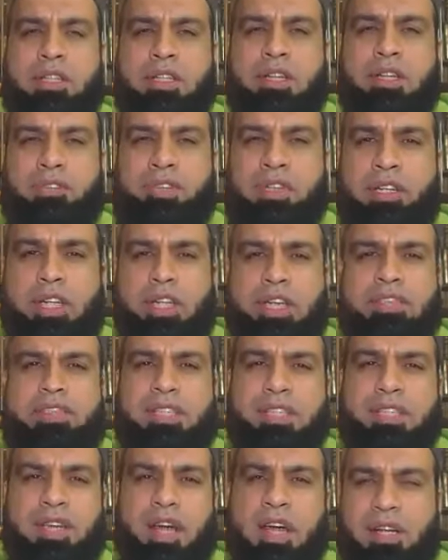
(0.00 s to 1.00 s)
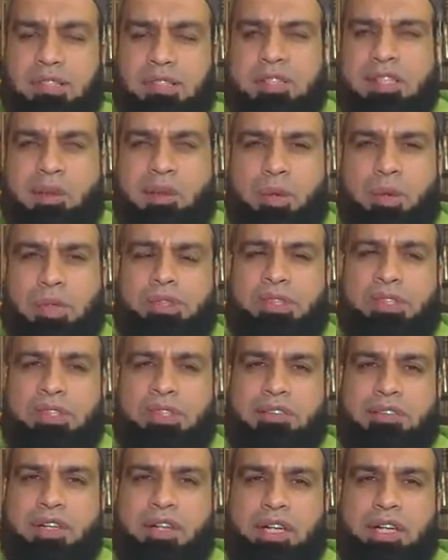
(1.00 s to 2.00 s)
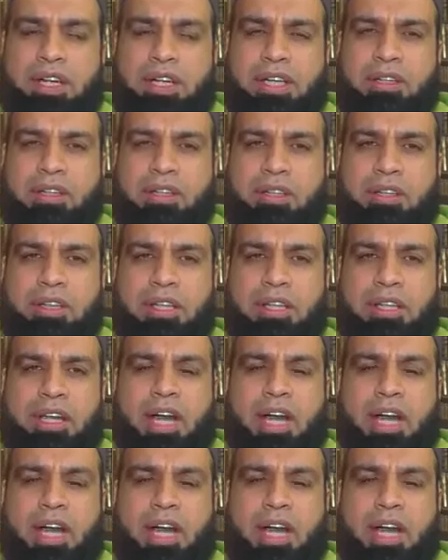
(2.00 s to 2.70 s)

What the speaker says: Realize the consequences of our anger.